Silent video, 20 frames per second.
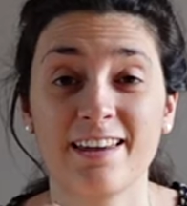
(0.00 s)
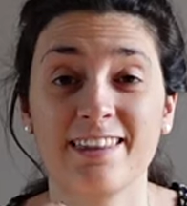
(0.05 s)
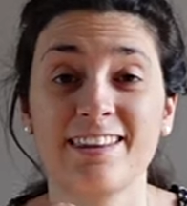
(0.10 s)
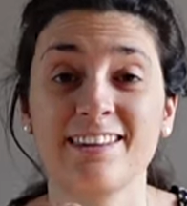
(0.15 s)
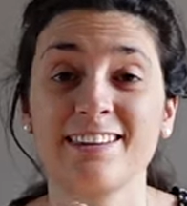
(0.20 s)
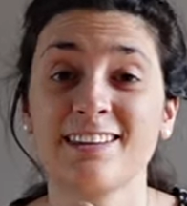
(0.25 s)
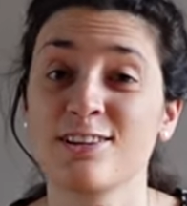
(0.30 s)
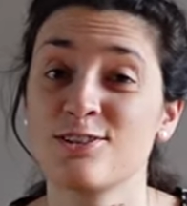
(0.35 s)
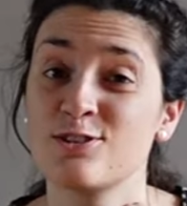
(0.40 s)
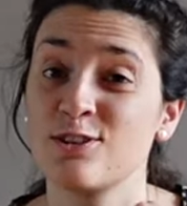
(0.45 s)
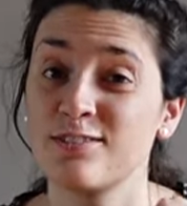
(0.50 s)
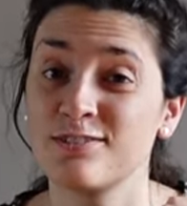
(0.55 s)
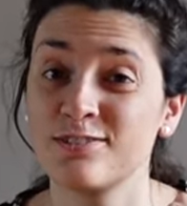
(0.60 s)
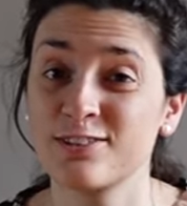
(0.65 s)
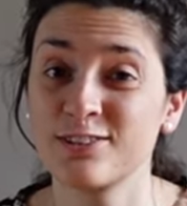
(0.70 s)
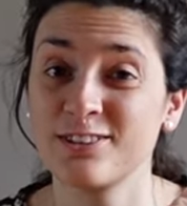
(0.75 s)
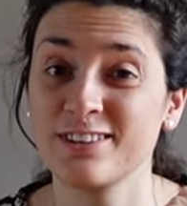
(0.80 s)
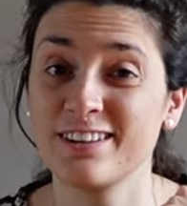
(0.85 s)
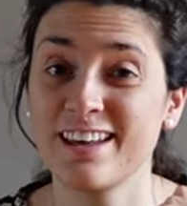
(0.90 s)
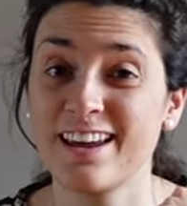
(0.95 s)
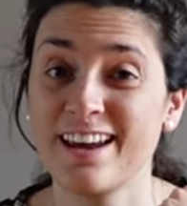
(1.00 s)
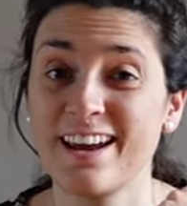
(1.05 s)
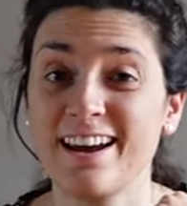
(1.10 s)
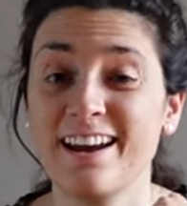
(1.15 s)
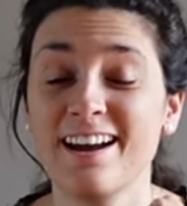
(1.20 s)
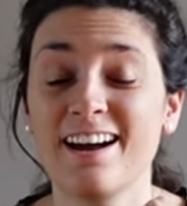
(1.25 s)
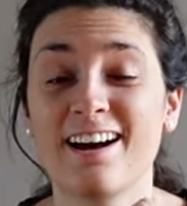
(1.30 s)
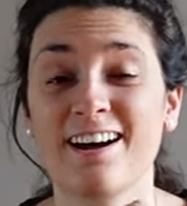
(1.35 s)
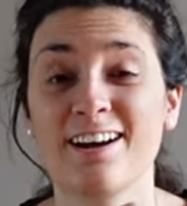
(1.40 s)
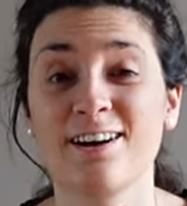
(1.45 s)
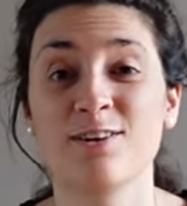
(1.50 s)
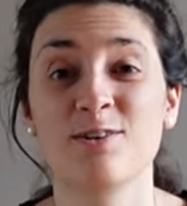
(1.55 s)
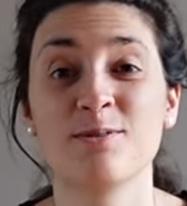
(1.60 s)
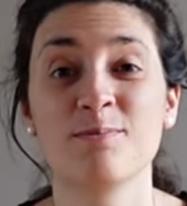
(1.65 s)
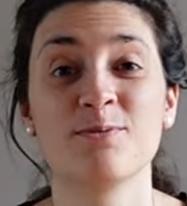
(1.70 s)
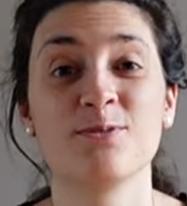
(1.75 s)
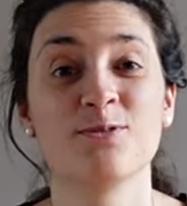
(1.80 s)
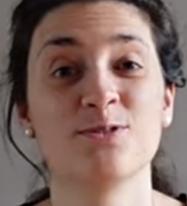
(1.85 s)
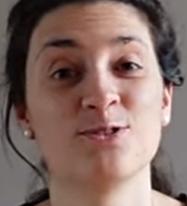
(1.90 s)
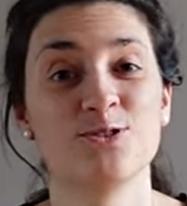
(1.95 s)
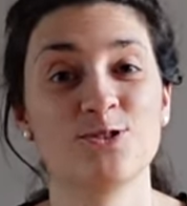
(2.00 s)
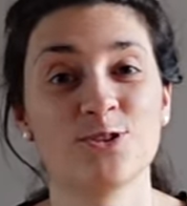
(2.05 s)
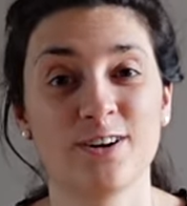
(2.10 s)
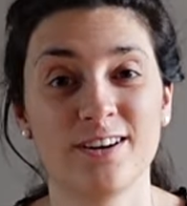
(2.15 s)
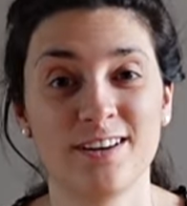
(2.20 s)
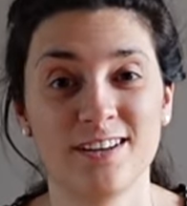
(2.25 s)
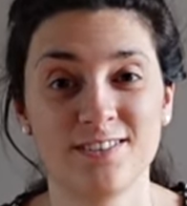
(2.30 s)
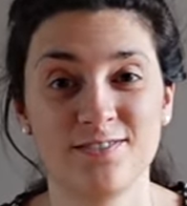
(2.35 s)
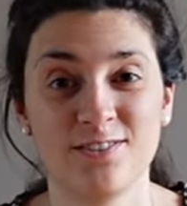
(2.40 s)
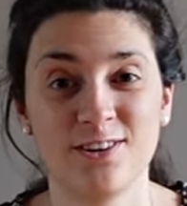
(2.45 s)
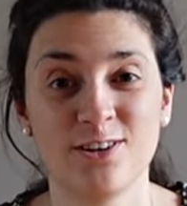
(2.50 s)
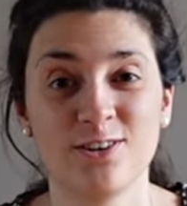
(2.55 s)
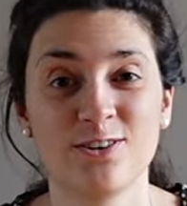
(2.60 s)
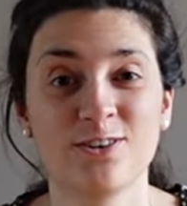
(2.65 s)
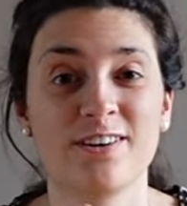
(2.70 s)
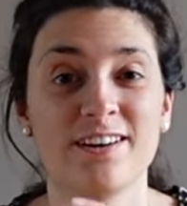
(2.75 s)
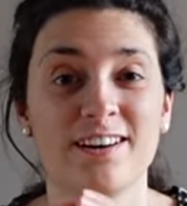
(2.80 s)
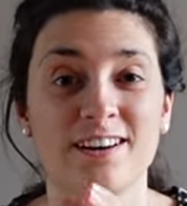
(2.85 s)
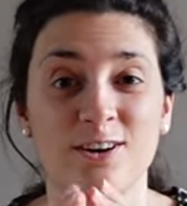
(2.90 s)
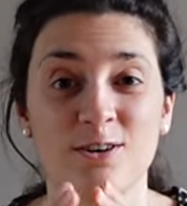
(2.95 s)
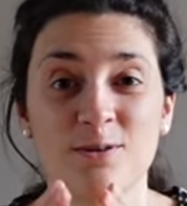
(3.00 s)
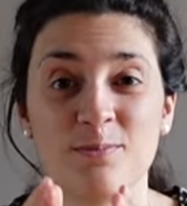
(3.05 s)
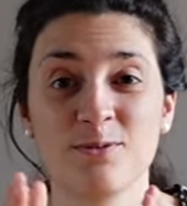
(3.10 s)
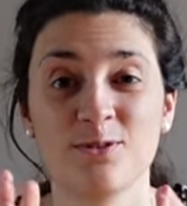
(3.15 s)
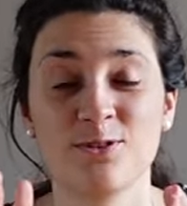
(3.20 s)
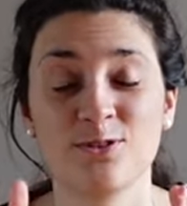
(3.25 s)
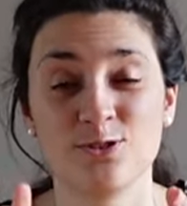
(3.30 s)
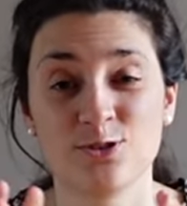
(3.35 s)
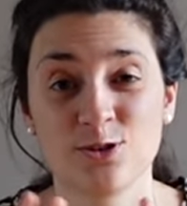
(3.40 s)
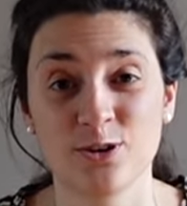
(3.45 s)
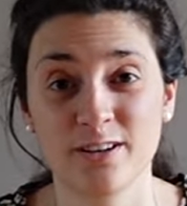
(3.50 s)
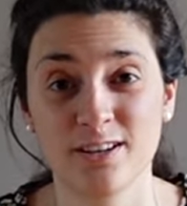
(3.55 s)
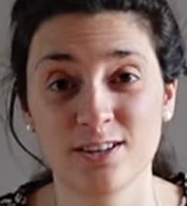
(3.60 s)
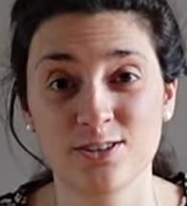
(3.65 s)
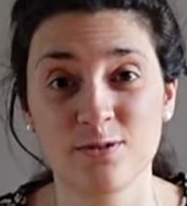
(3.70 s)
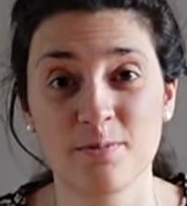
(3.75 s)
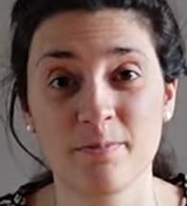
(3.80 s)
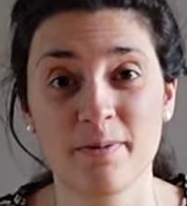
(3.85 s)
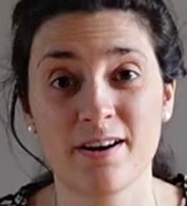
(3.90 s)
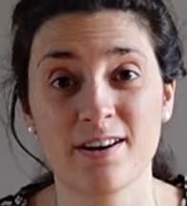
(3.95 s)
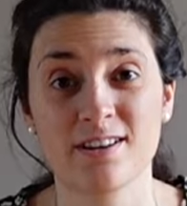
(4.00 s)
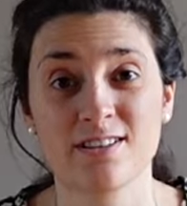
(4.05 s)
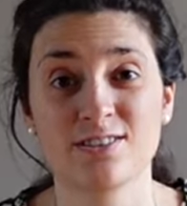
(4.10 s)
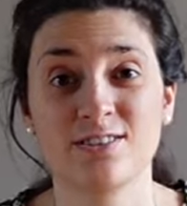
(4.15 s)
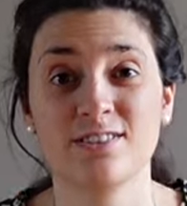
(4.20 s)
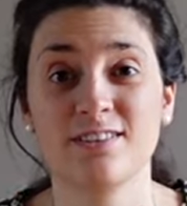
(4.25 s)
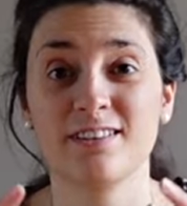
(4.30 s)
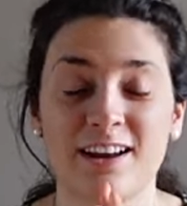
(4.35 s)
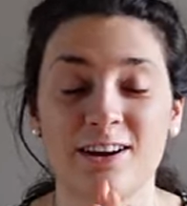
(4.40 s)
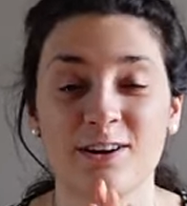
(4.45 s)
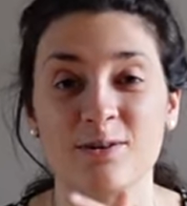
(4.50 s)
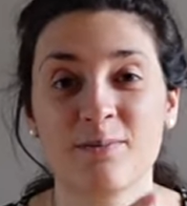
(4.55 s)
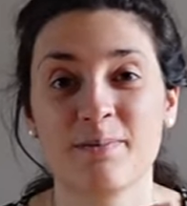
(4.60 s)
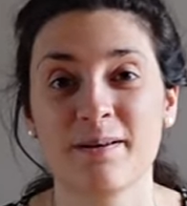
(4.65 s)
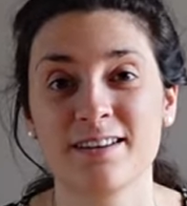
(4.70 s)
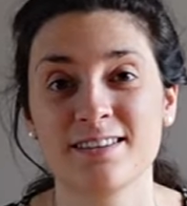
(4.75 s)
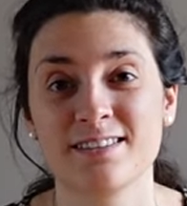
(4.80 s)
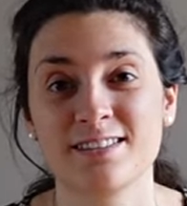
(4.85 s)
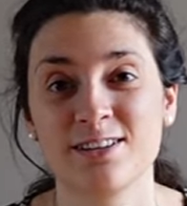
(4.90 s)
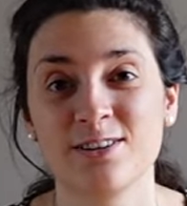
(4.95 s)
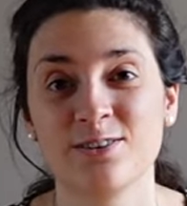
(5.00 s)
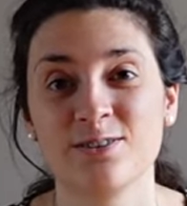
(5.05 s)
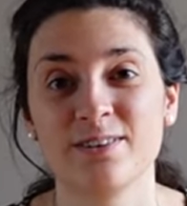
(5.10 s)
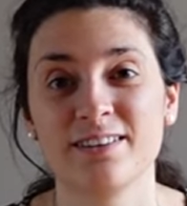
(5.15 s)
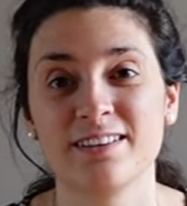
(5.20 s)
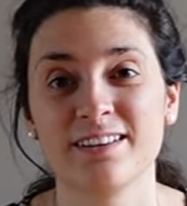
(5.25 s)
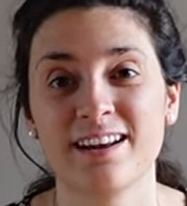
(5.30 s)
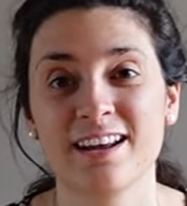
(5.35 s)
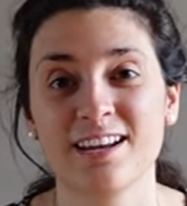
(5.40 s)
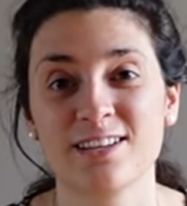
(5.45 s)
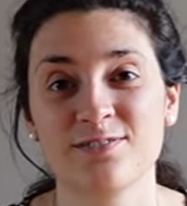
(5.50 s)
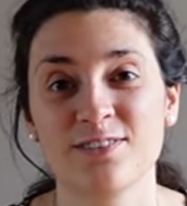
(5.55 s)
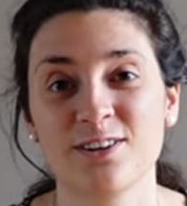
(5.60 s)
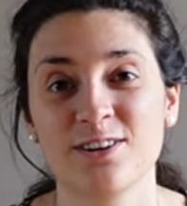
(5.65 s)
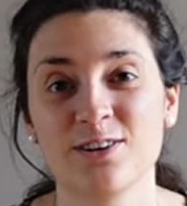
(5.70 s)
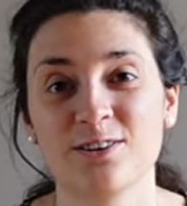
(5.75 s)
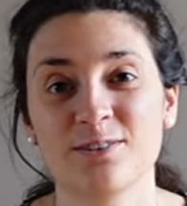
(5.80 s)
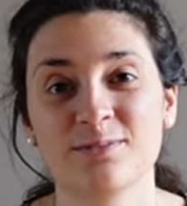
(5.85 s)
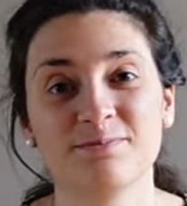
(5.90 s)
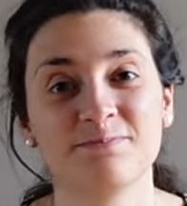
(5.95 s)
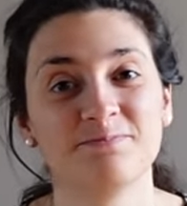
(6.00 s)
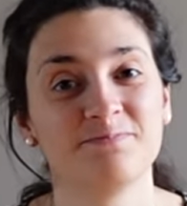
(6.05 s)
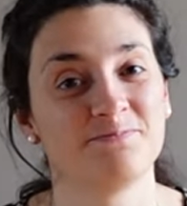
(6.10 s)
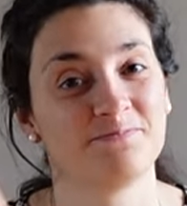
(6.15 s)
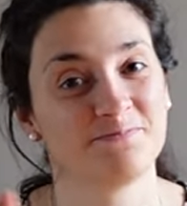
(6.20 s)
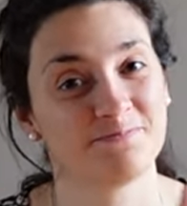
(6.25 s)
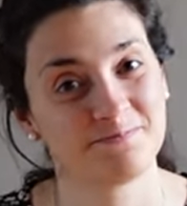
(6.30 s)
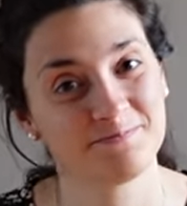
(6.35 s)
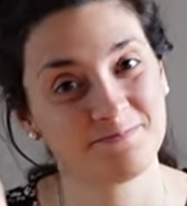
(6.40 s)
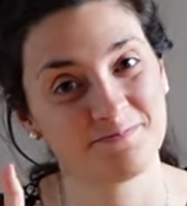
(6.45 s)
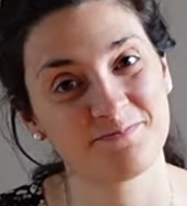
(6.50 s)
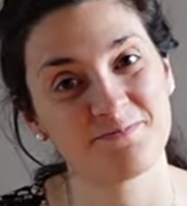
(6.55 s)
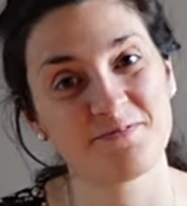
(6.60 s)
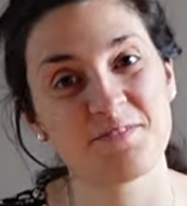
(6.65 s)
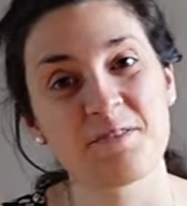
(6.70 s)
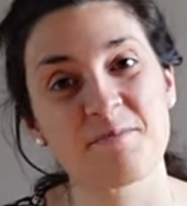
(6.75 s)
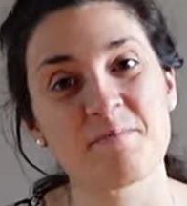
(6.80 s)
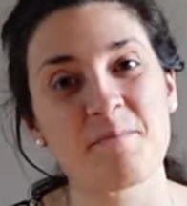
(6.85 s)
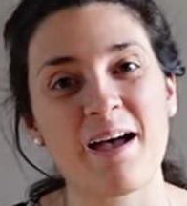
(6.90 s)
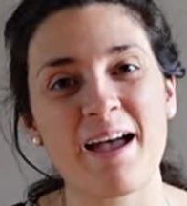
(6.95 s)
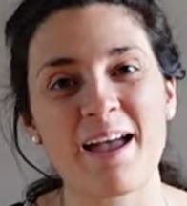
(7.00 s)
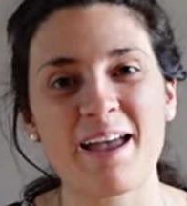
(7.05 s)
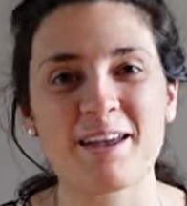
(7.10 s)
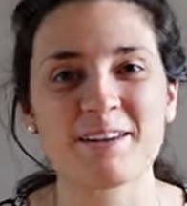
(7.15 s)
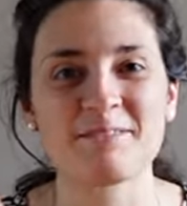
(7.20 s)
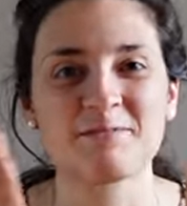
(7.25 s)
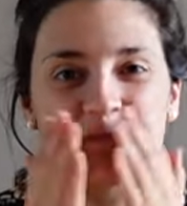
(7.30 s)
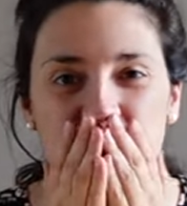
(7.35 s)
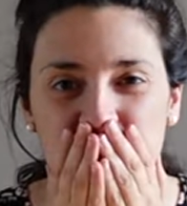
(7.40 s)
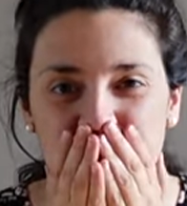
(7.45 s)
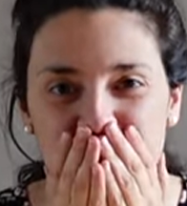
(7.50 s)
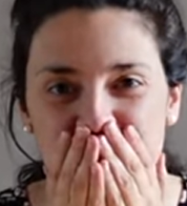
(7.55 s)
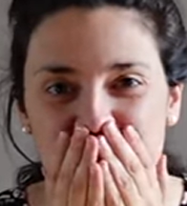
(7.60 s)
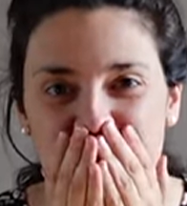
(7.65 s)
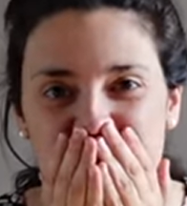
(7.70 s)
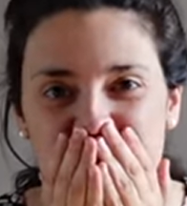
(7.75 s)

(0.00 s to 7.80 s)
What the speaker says: I think that's all for today. I hope you enjoyed this video. I hope you enjoyed this comparison. I hope I see you in the next video. Bye.